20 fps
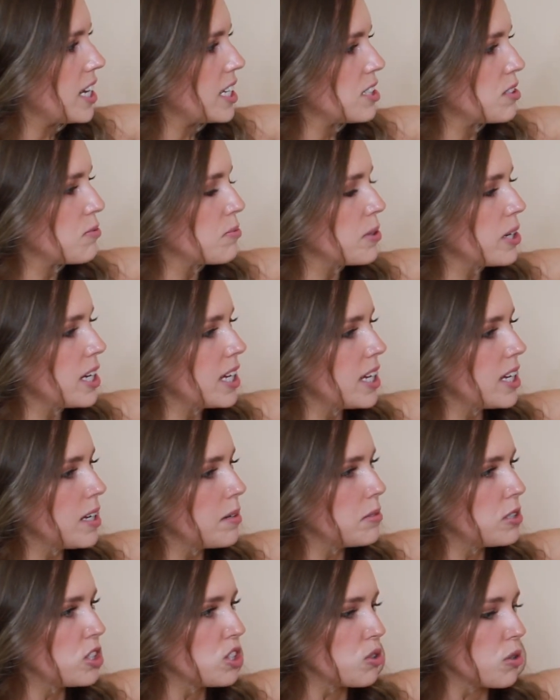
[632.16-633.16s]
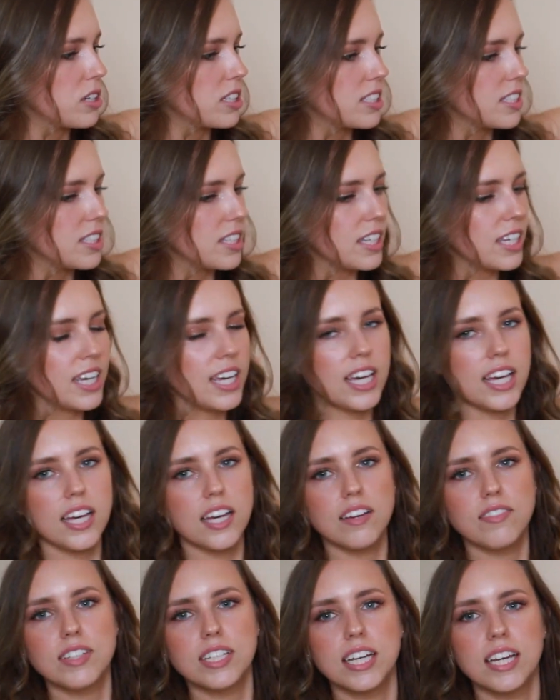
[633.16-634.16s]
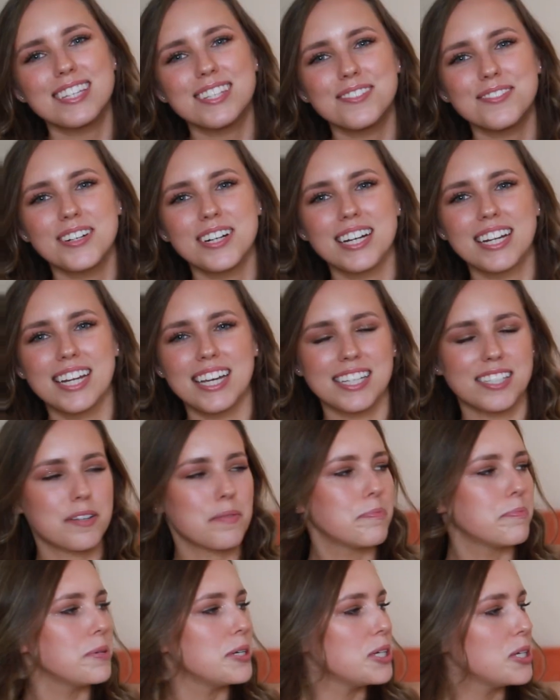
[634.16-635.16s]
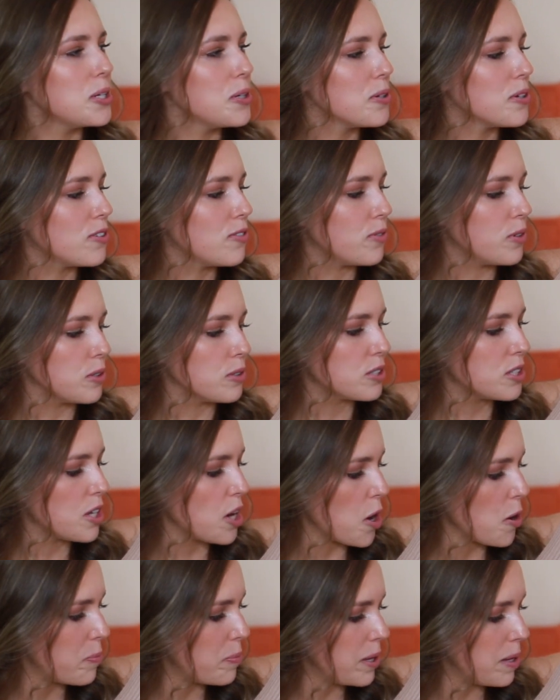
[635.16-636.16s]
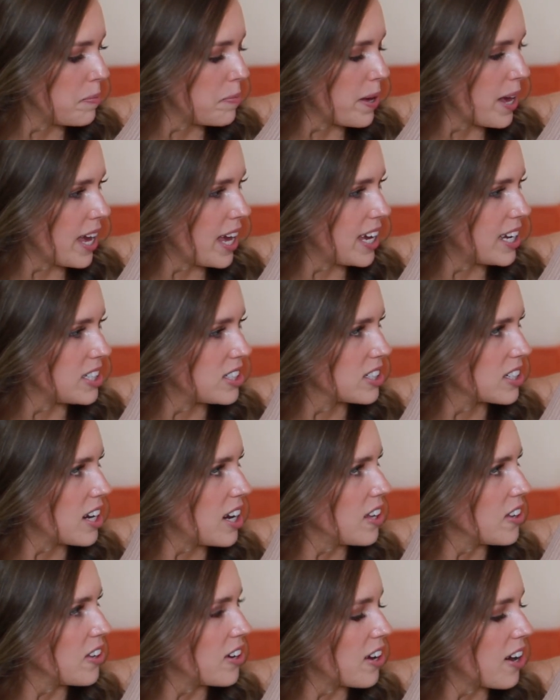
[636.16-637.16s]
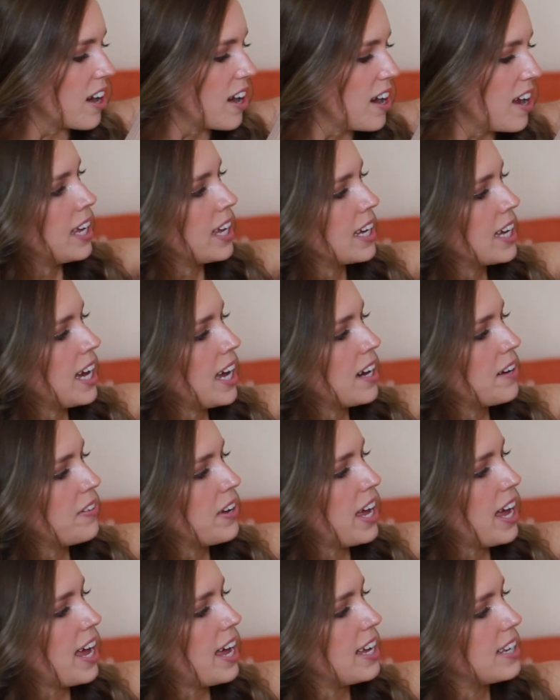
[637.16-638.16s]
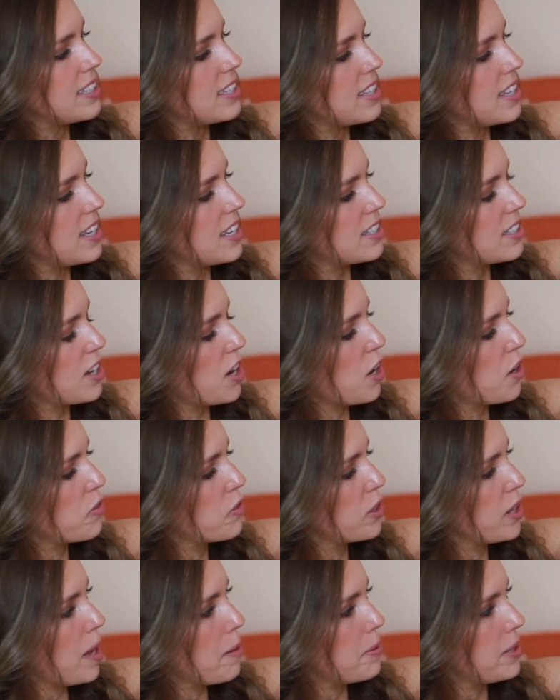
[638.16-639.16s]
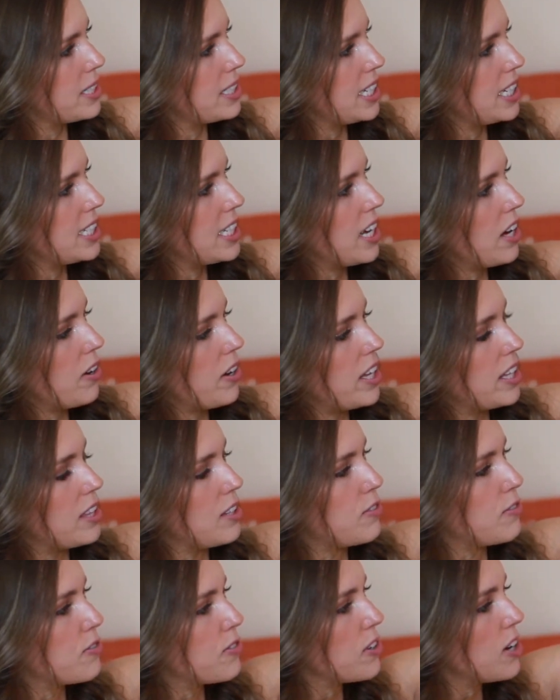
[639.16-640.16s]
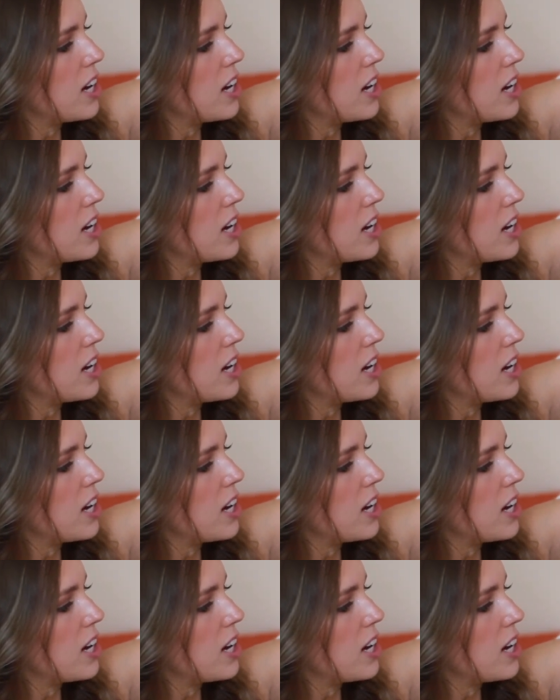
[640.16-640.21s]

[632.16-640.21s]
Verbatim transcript: It's ribbed, short sleeved. This one is a beautiful taupey beige color. It kind of has this overlapping detail in the